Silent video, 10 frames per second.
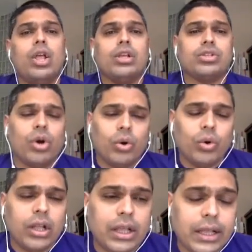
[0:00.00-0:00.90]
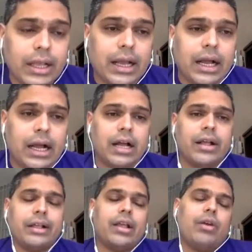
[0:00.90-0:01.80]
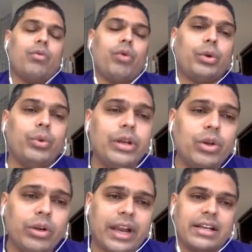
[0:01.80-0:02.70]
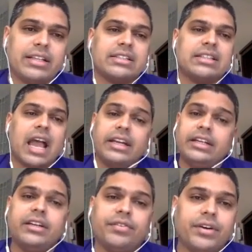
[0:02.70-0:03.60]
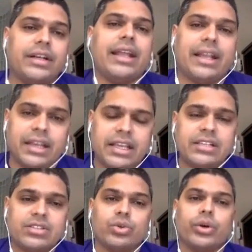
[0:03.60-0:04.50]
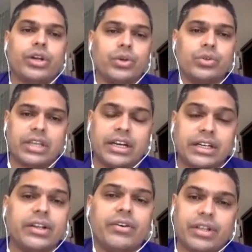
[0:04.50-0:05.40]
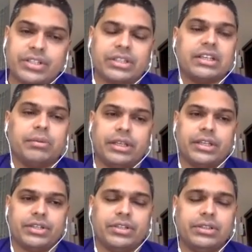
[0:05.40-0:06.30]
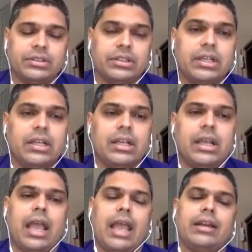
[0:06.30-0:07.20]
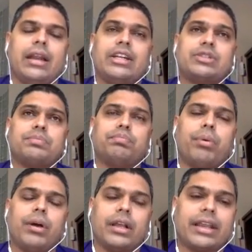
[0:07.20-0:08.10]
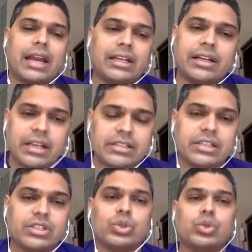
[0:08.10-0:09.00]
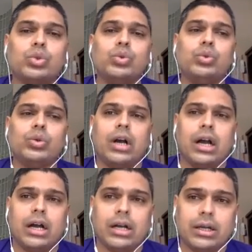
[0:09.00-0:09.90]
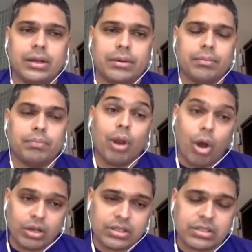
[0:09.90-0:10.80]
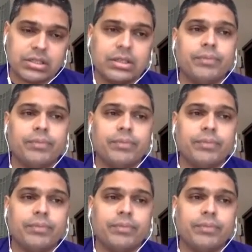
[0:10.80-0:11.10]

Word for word: So uh, what we'll look at is nine different techniques to reduce inter-region communication. And it's categorized into two uh, blocks